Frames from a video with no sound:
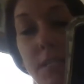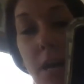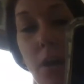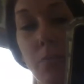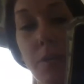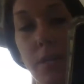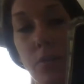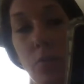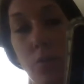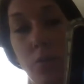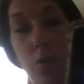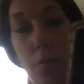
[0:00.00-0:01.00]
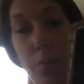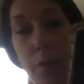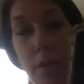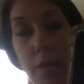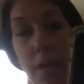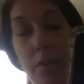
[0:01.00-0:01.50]
down in your
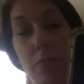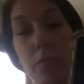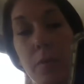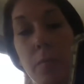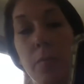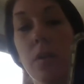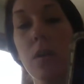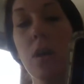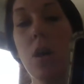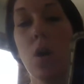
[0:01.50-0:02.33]
notebook. And remember,